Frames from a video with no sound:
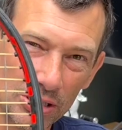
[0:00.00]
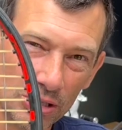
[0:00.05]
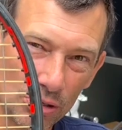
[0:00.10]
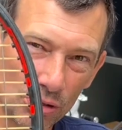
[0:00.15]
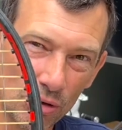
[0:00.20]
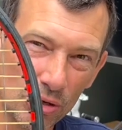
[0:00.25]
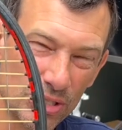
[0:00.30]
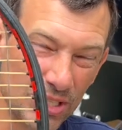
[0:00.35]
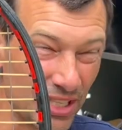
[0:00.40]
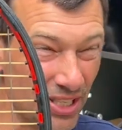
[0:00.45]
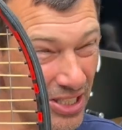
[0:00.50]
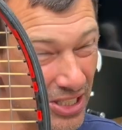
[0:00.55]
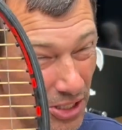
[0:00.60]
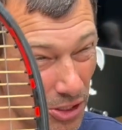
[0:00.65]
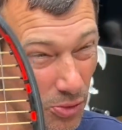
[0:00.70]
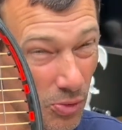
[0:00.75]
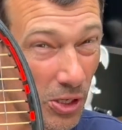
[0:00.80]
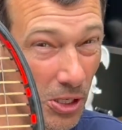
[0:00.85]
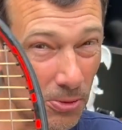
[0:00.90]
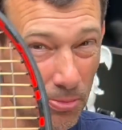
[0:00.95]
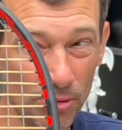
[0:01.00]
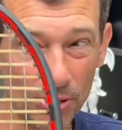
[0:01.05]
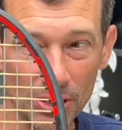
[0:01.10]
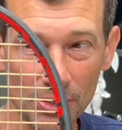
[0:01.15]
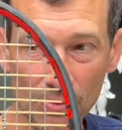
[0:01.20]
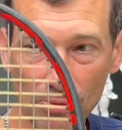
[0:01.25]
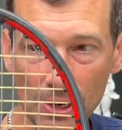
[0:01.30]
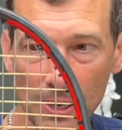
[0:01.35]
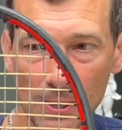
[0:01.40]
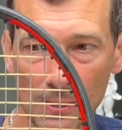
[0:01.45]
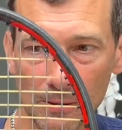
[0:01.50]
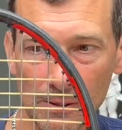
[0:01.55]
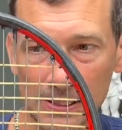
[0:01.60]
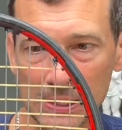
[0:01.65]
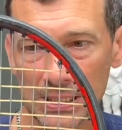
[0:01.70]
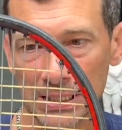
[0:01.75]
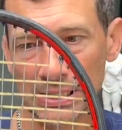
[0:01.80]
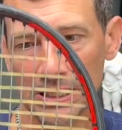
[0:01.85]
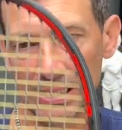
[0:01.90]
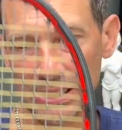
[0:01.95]
the crosses still worked pretty well.
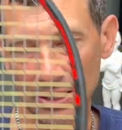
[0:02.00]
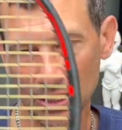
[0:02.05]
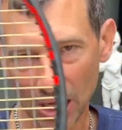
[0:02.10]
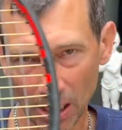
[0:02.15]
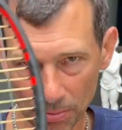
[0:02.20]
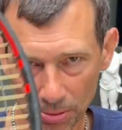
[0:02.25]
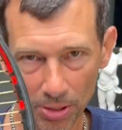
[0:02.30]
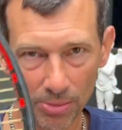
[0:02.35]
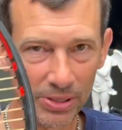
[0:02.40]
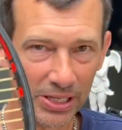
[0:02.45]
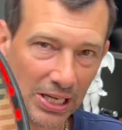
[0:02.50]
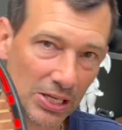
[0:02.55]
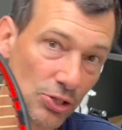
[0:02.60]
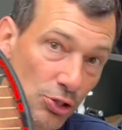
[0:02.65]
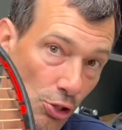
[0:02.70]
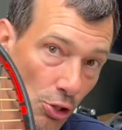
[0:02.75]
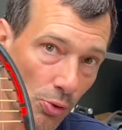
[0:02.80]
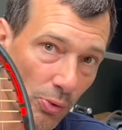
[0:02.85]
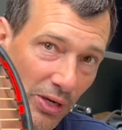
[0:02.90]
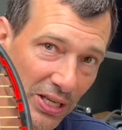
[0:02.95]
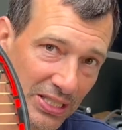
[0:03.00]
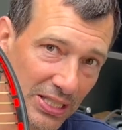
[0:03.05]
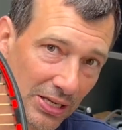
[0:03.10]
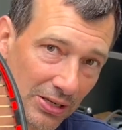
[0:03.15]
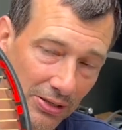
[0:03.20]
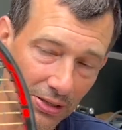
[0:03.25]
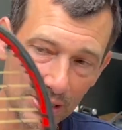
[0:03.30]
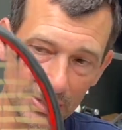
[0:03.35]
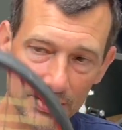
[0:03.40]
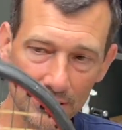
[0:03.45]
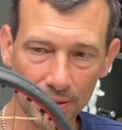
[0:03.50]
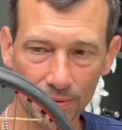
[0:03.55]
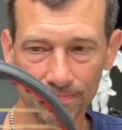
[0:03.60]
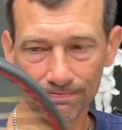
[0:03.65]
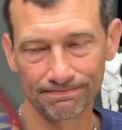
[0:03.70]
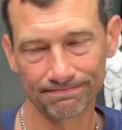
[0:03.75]
I'll probably get 2 weeks out of this.